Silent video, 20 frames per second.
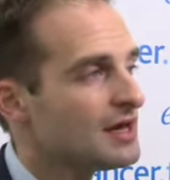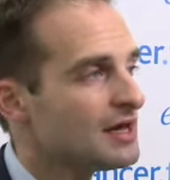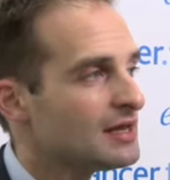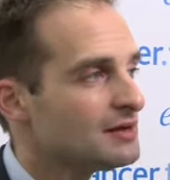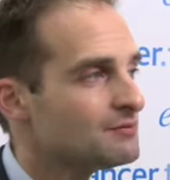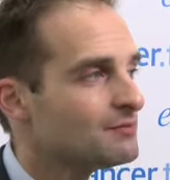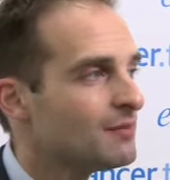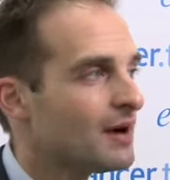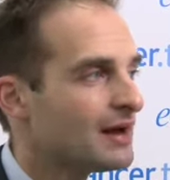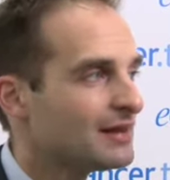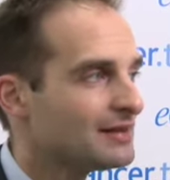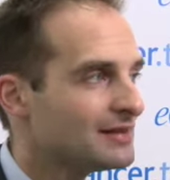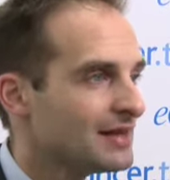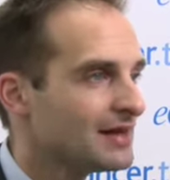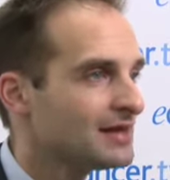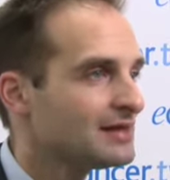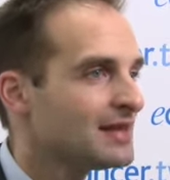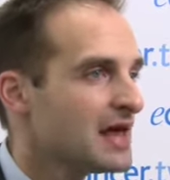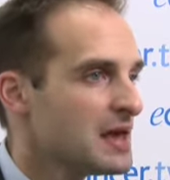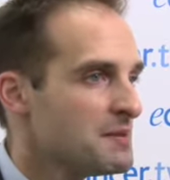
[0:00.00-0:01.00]
And by
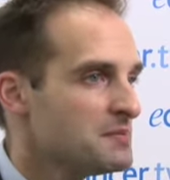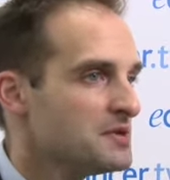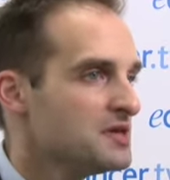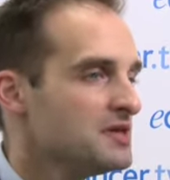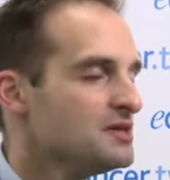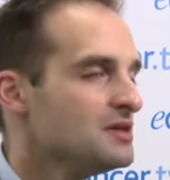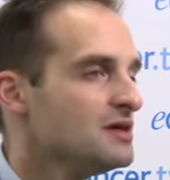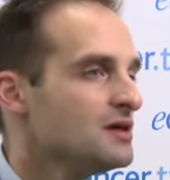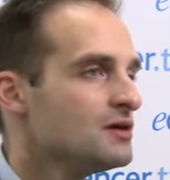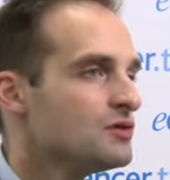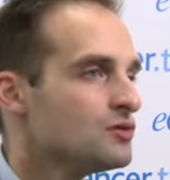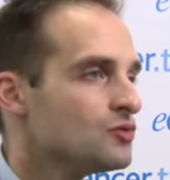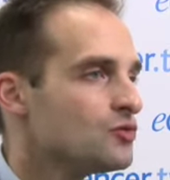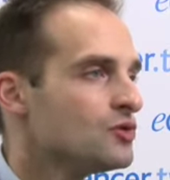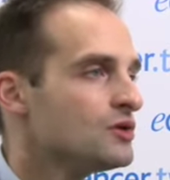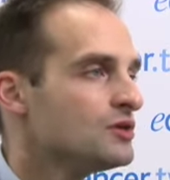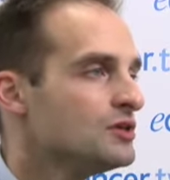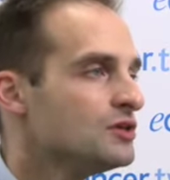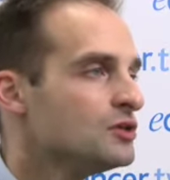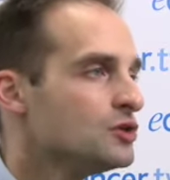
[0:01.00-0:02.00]
that I mean
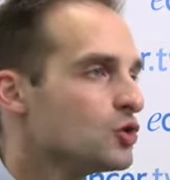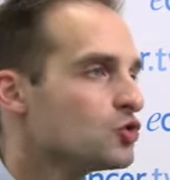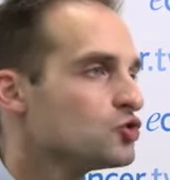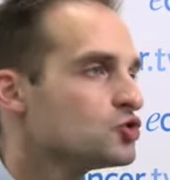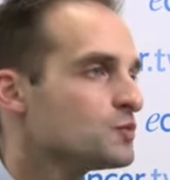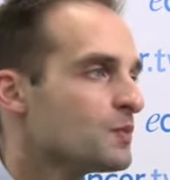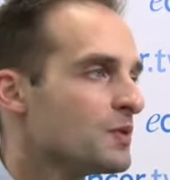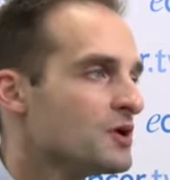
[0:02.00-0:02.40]
really those